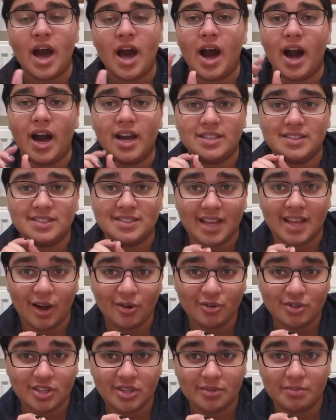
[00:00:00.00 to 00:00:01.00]
I
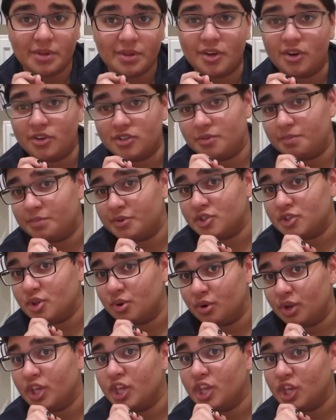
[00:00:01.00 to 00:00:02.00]
doubt it because of
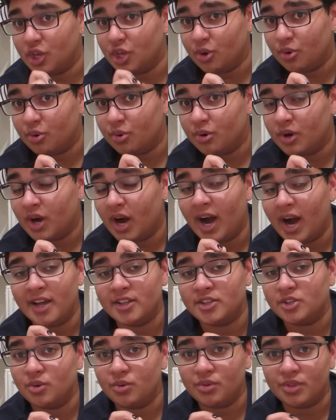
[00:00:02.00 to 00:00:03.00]
Persona Q. I
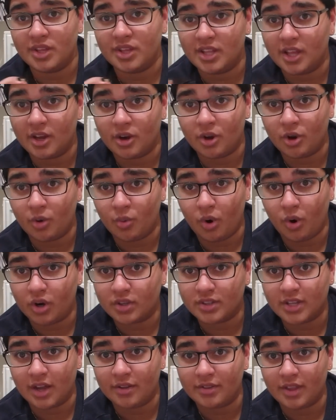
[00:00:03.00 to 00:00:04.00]
don't think they're gonna
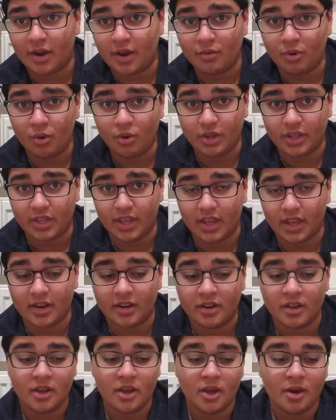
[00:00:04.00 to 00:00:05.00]
walk down that road
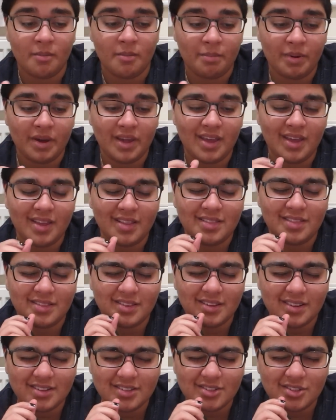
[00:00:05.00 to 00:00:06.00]
again. But it
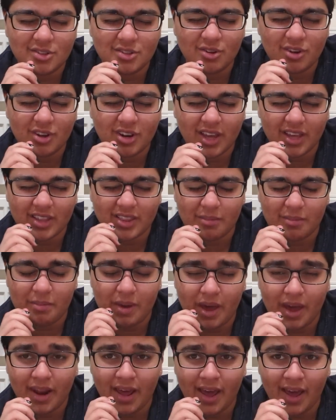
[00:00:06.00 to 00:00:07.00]
does look like the
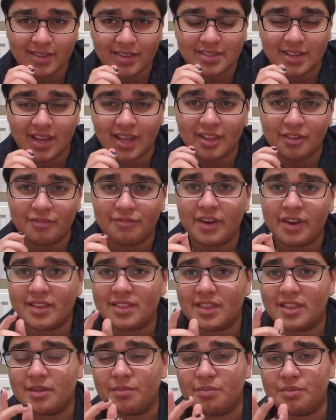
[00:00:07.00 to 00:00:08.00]
Mad Hatter, and the
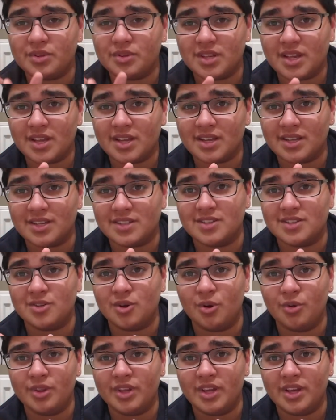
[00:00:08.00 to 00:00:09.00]
fact that the protagonist is
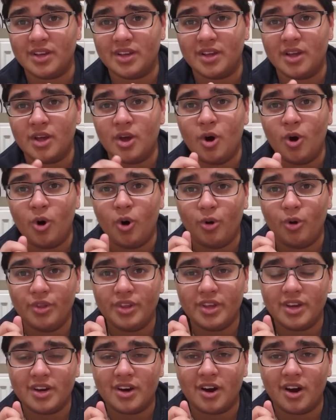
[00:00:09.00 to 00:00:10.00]
holding
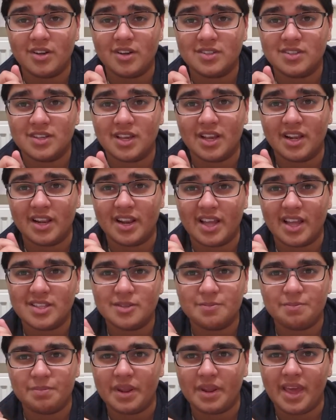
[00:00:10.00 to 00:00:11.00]
a card saying,
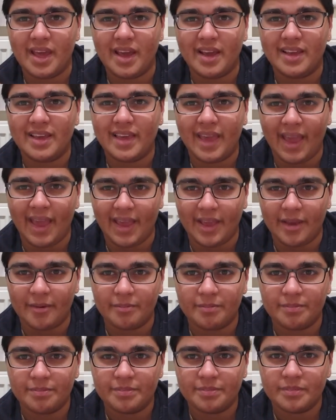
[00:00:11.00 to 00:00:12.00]
"Let's play a
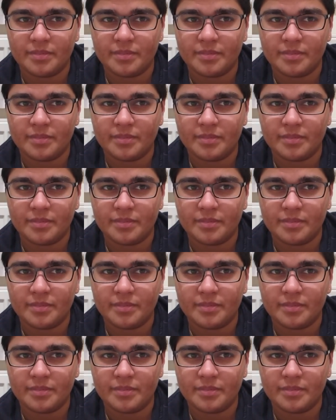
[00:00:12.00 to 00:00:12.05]
game."